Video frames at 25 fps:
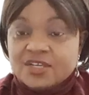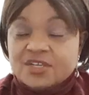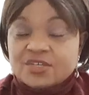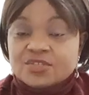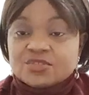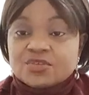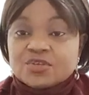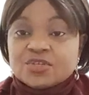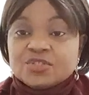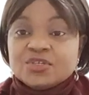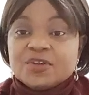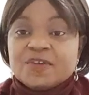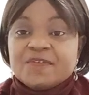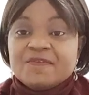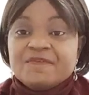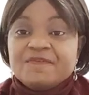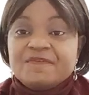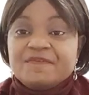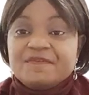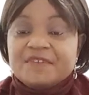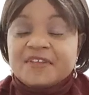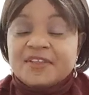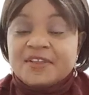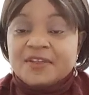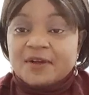So
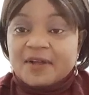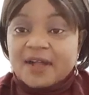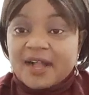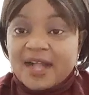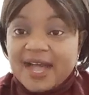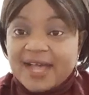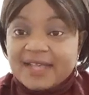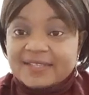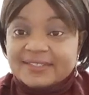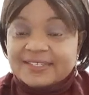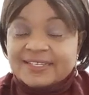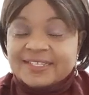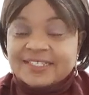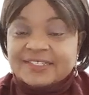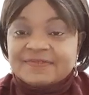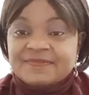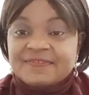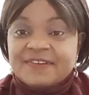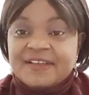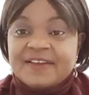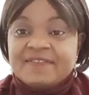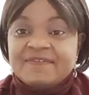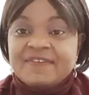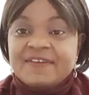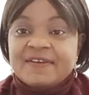your CAS is
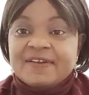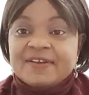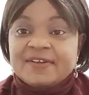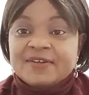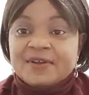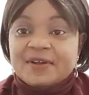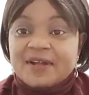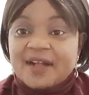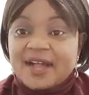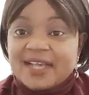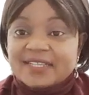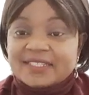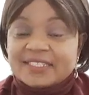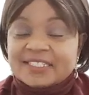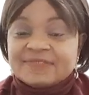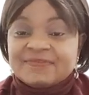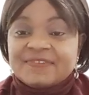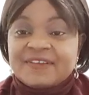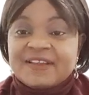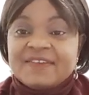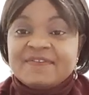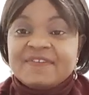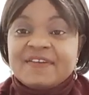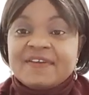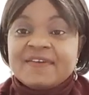very,
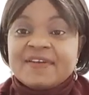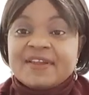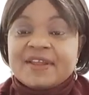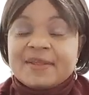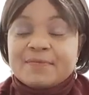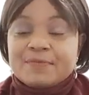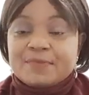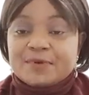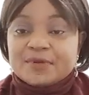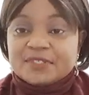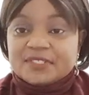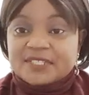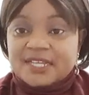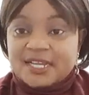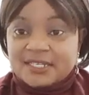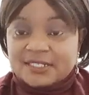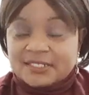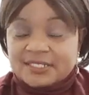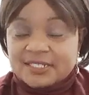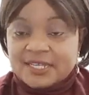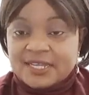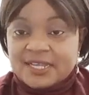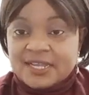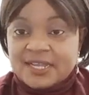very important.